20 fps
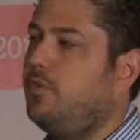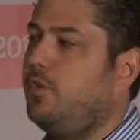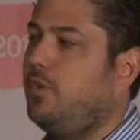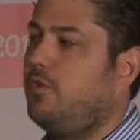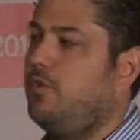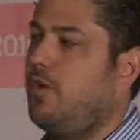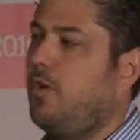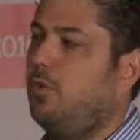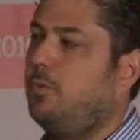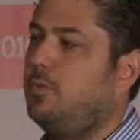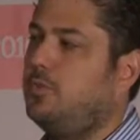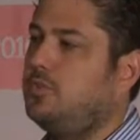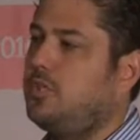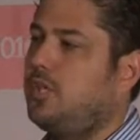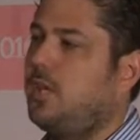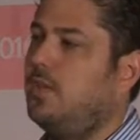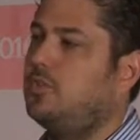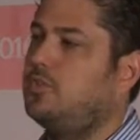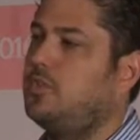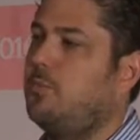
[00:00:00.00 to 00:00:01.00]
your developers
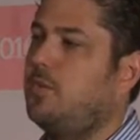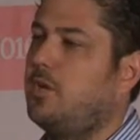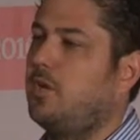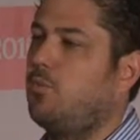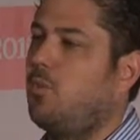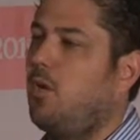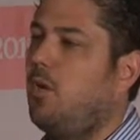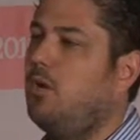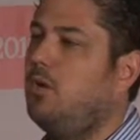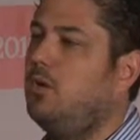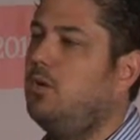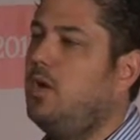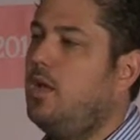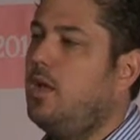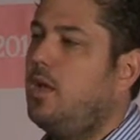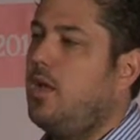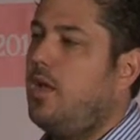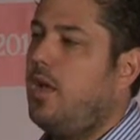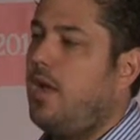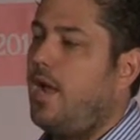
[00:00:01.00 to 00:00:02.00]
to get something wrong
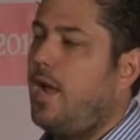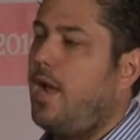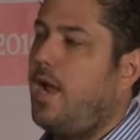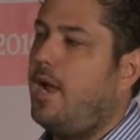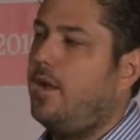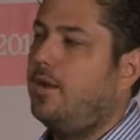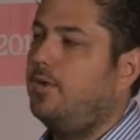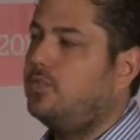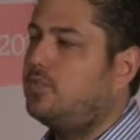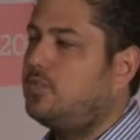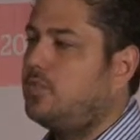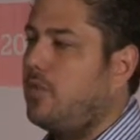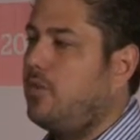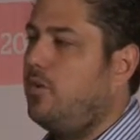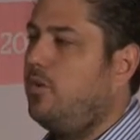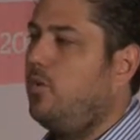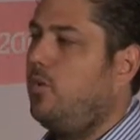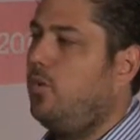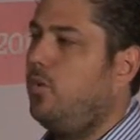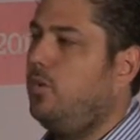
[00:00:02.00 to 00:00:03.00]
and
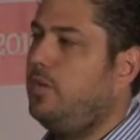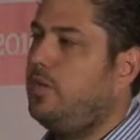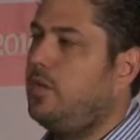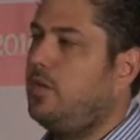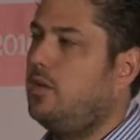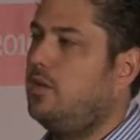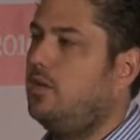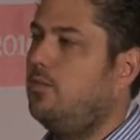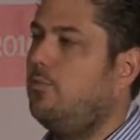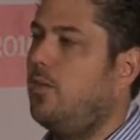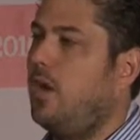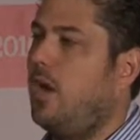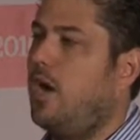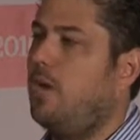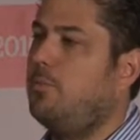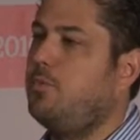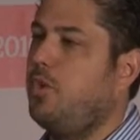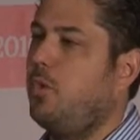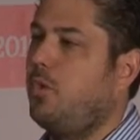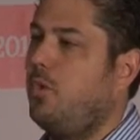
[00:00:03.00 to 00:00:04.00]
send all the
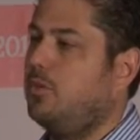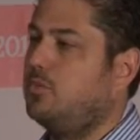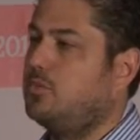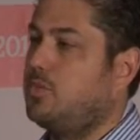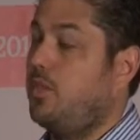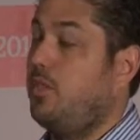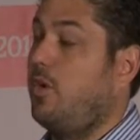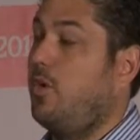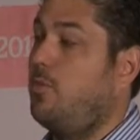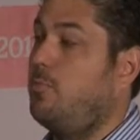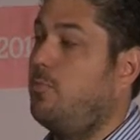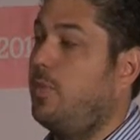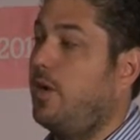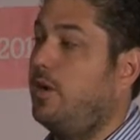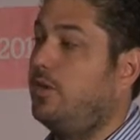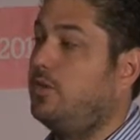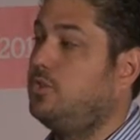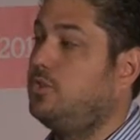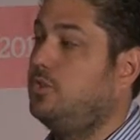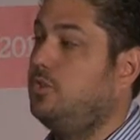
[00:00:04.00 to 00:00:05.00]
URLs to the
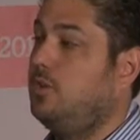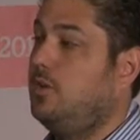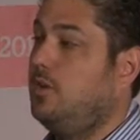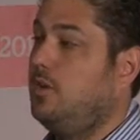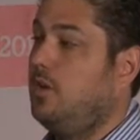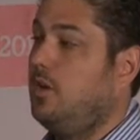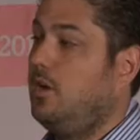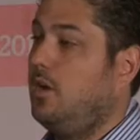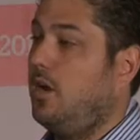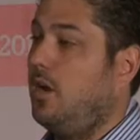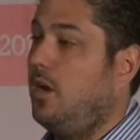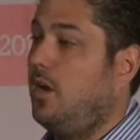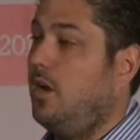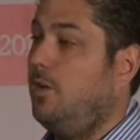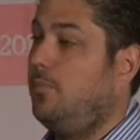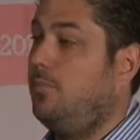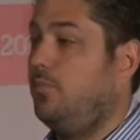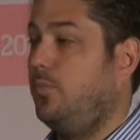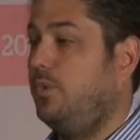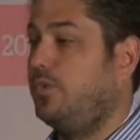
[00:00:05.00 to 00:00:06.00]
homepage,
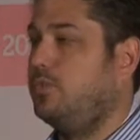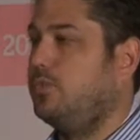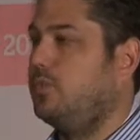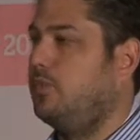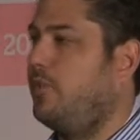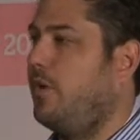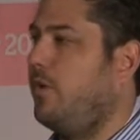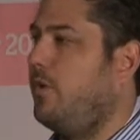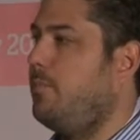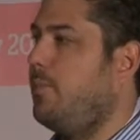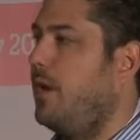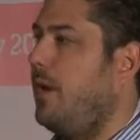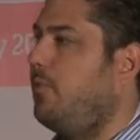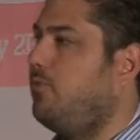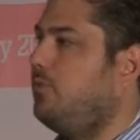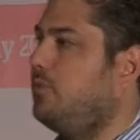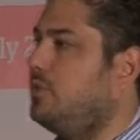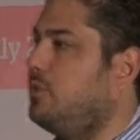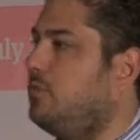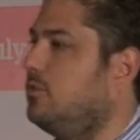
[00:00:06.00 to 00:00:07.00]
which is a very
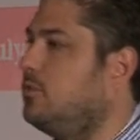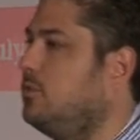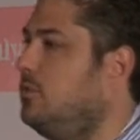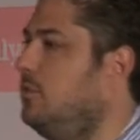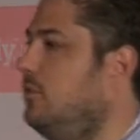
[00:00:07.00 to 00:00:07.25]
bad result.